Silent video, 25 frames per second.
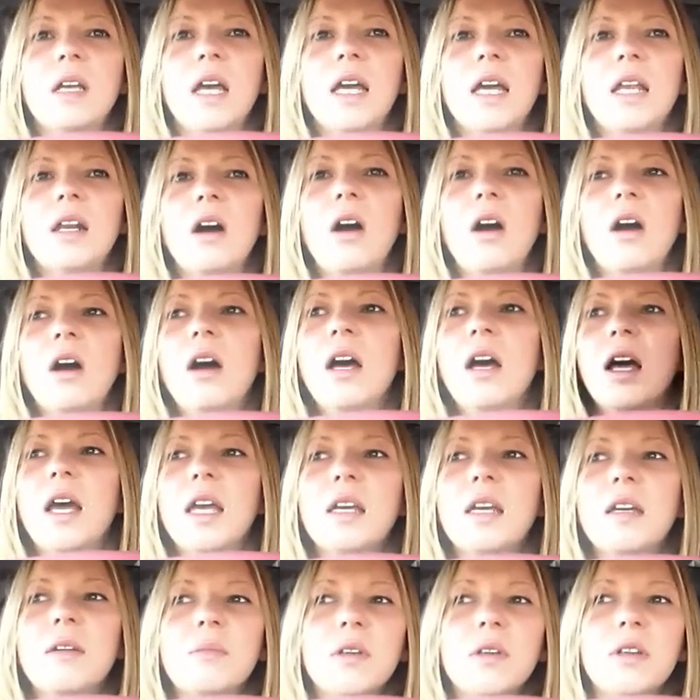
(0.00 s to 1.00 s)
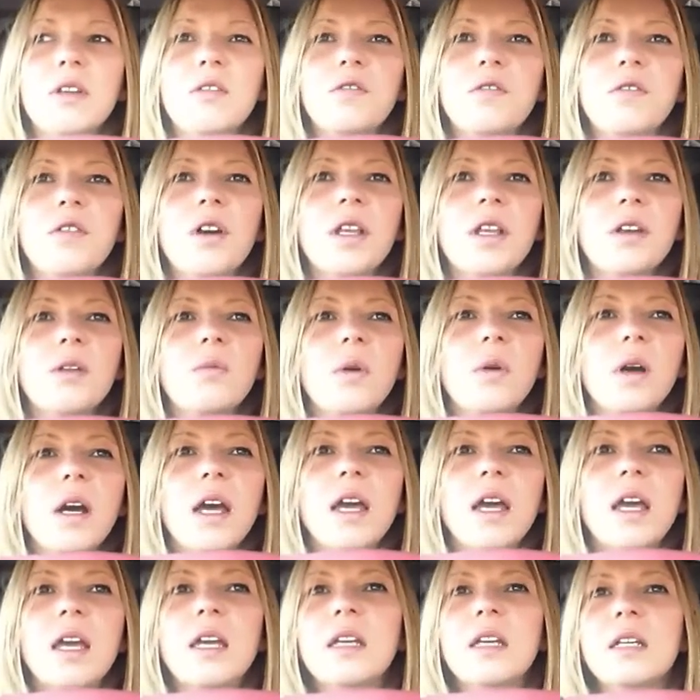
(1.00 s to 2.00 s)
And I am going to find a
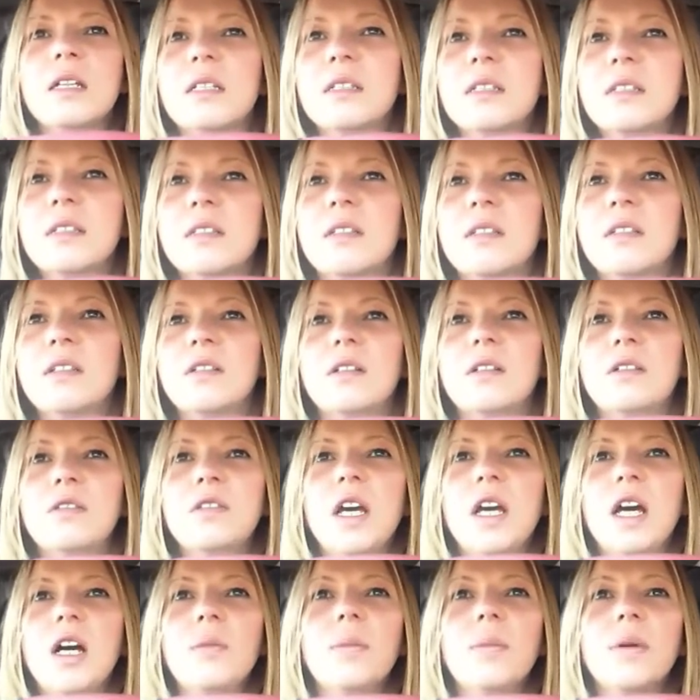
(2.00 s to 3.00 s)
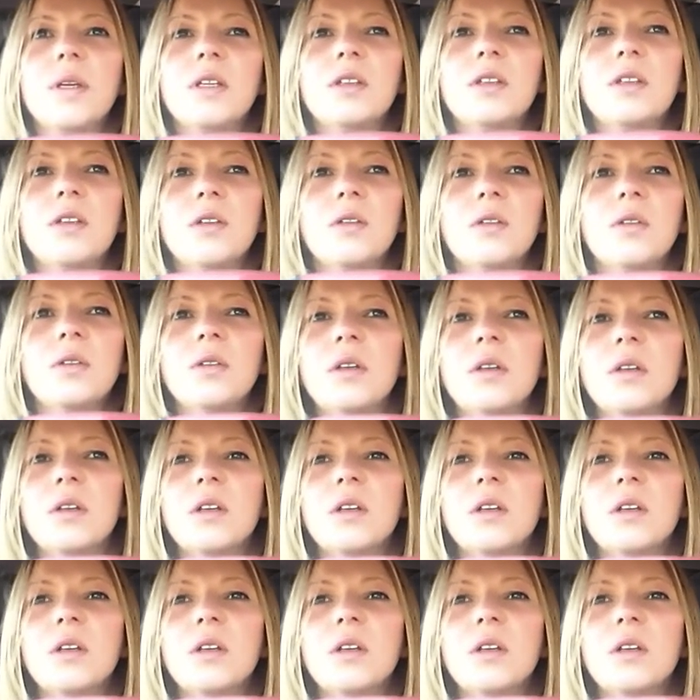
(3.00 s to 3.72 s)
way of helping you